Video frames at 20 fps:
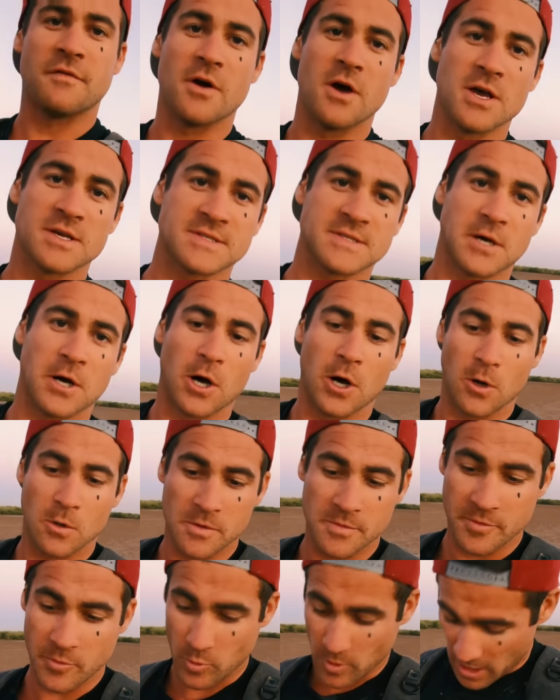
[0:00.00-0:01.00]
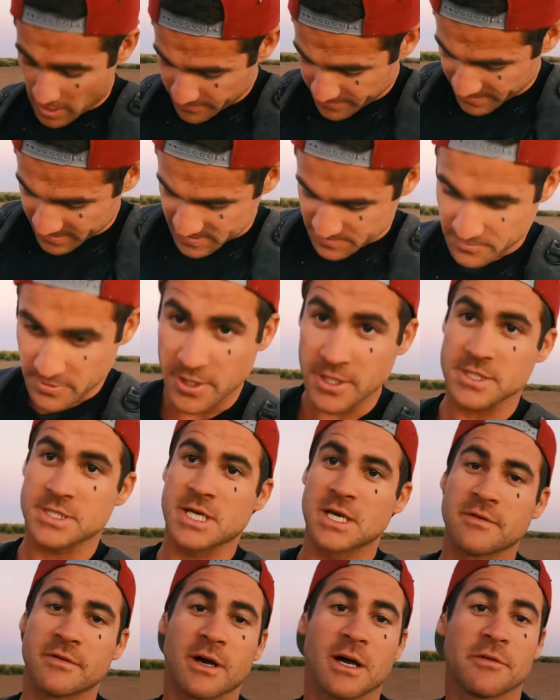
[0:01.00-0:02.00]
First hole in my YBS merch
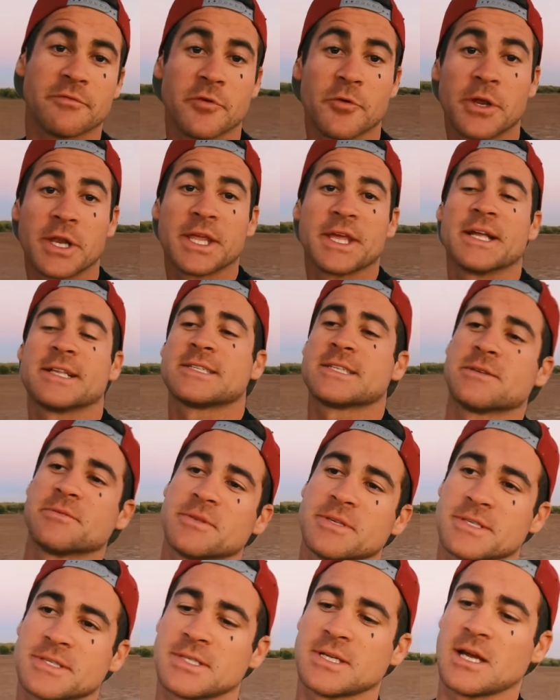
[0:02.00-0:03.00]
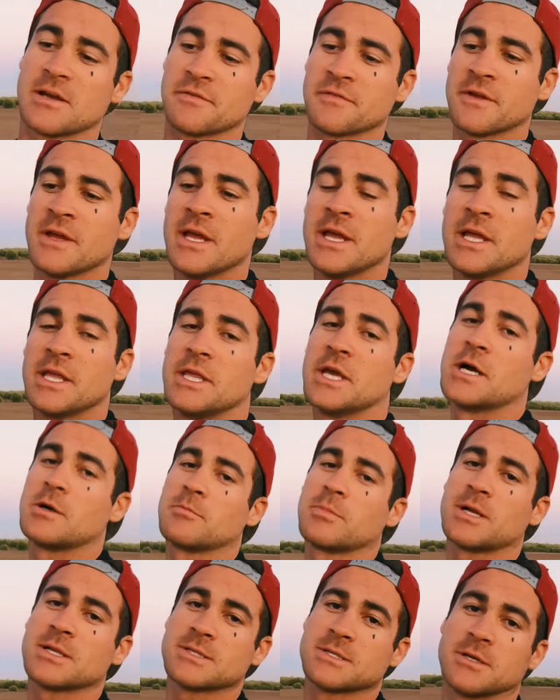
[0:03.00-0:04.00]
ever. If you want to get some of this stuff,
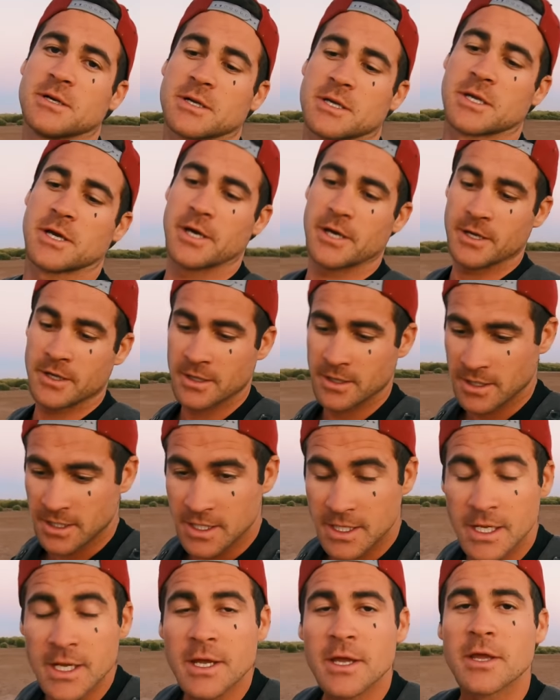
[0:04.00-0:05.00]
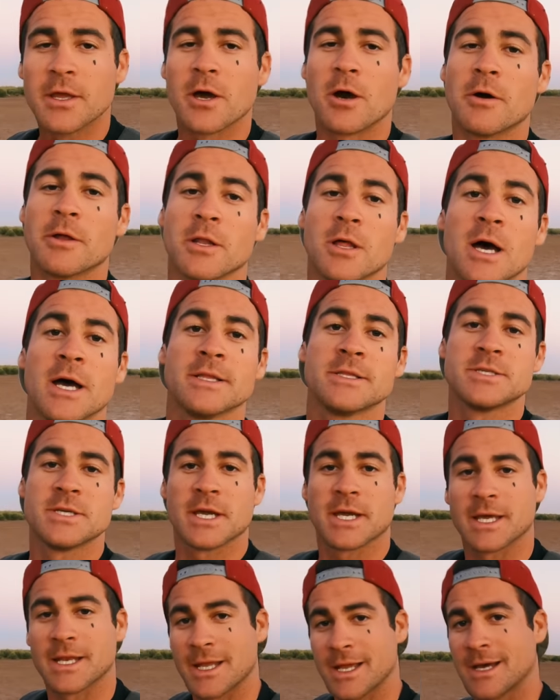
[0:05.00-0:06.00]
youngbloods.co. Go online,
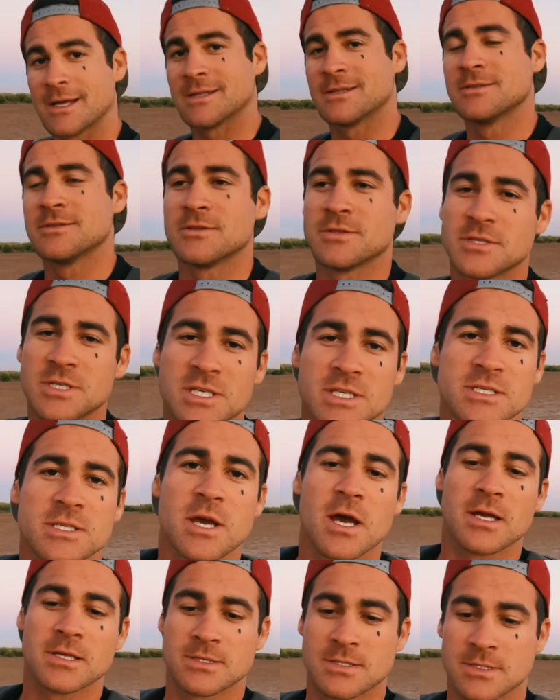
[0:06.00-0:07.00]
check it out. Cheers, guys.